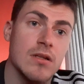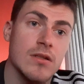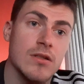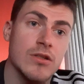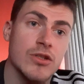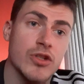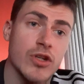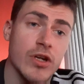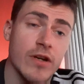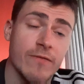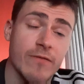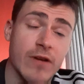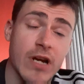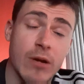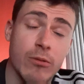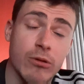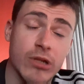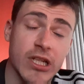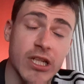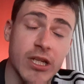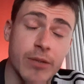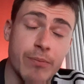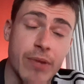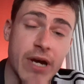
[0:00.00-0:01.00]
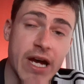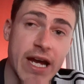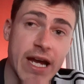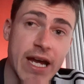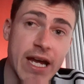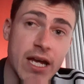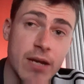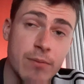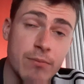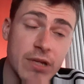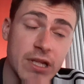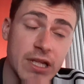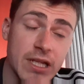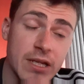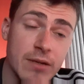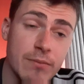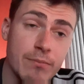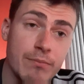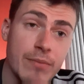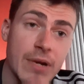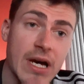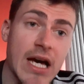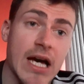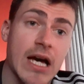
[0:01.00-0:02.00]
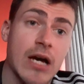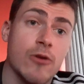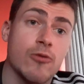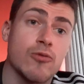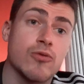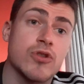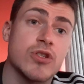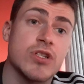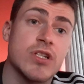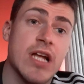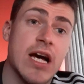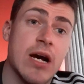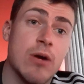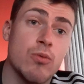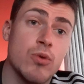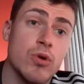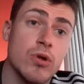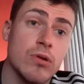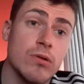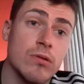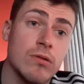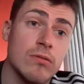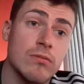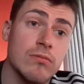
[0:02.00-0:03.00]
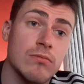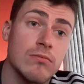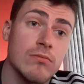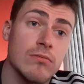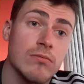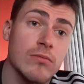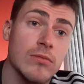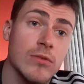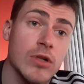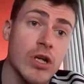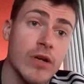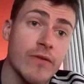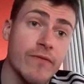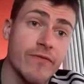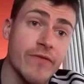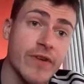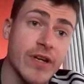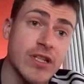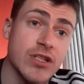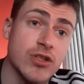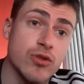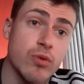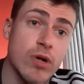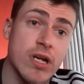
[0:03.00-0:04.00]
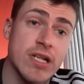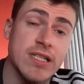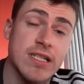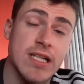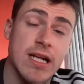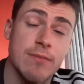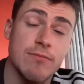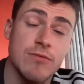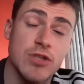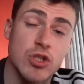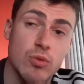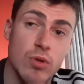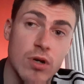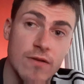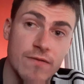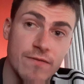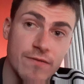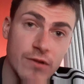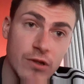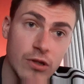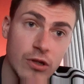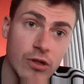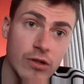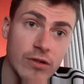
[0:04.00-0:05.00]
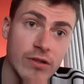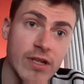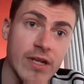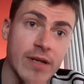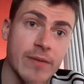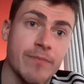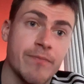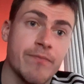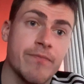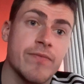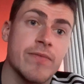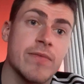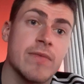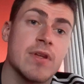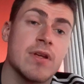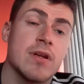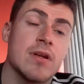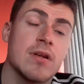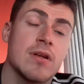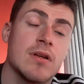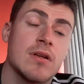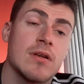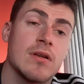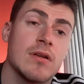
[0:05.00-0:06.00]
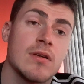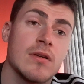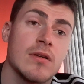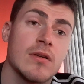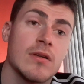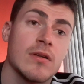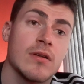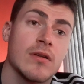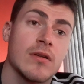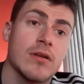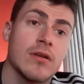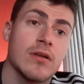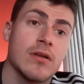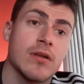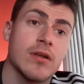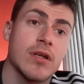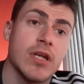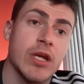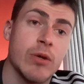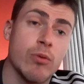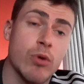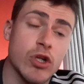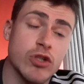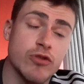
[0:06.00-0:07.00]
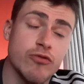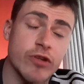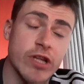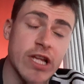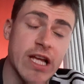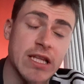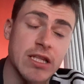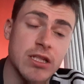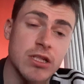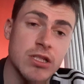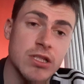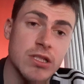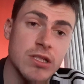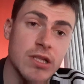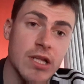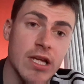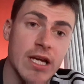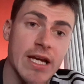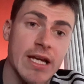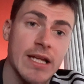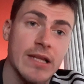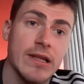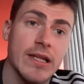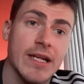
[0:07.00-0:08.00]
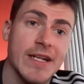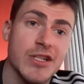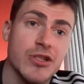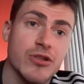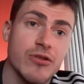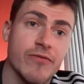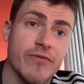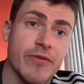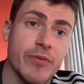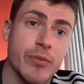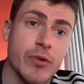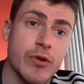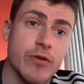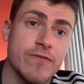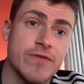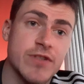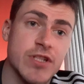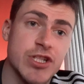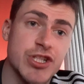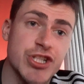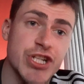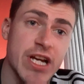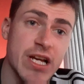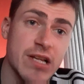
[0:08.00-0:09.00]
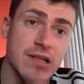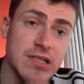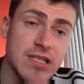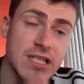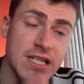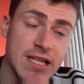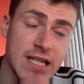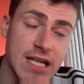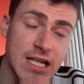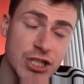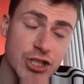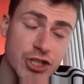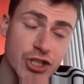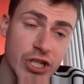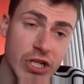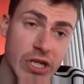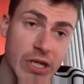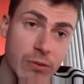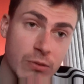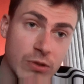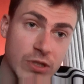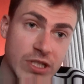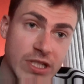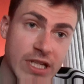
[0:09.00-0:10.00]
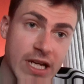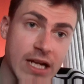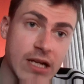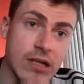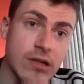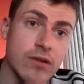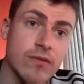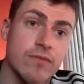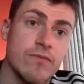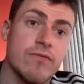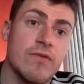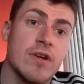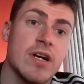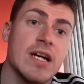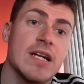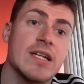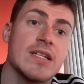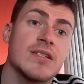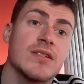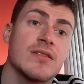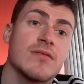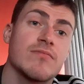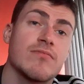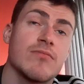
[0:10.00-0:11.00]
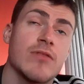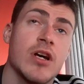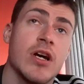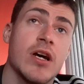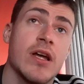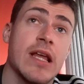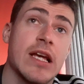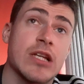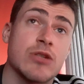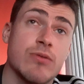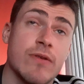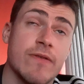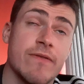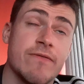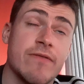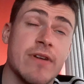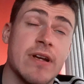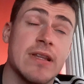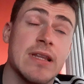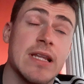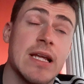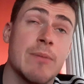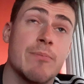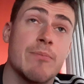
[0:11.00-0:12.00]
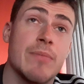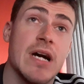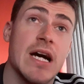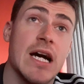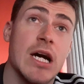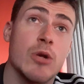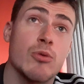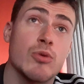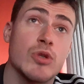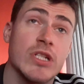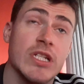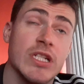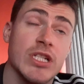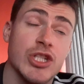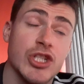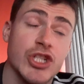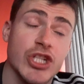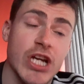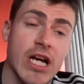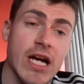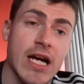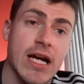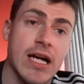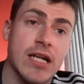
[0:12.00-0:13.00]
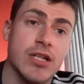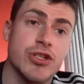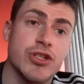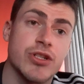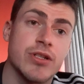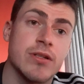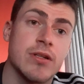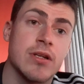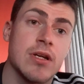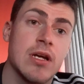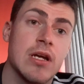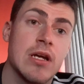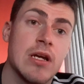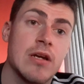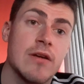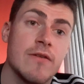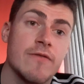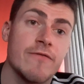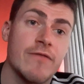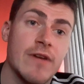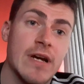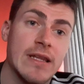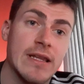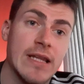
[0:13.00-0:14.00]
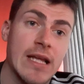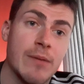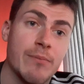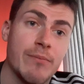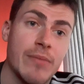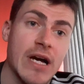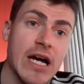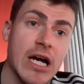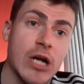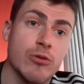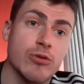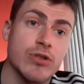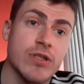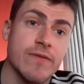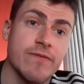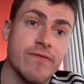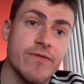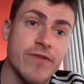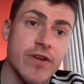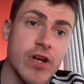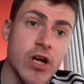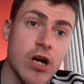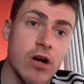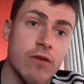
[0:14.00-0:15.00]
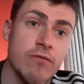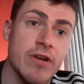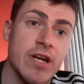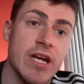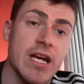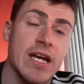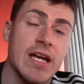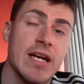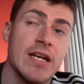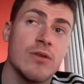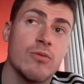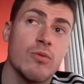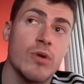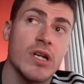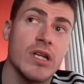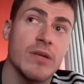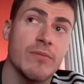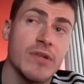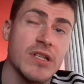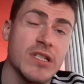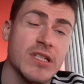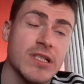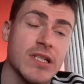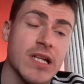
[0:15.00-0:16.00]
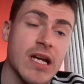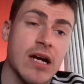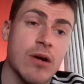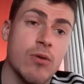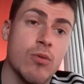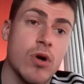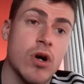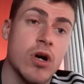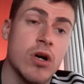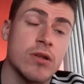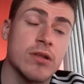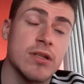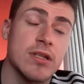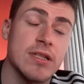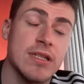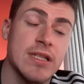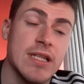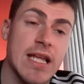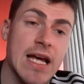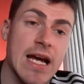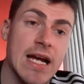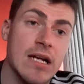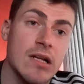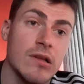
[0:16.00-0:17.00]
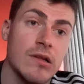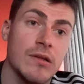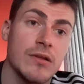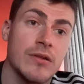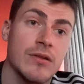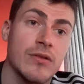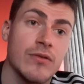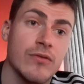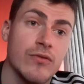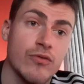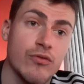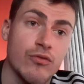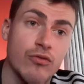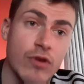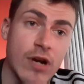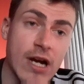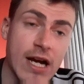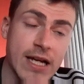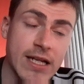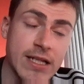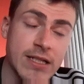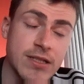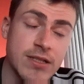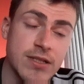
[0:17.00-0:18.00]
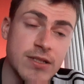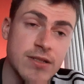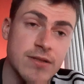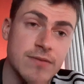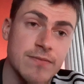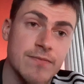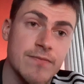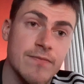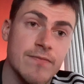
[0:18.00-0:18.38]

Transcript: So if we're willing to pay £80 million, that will convince West Ham to offload him. He was relentlessly linked with a move to Chelsea last year was Declan Rice. Uh, that's when Frank Lampard was in charge and Frank Lampard was infuriated when he missed out on Declan Rice,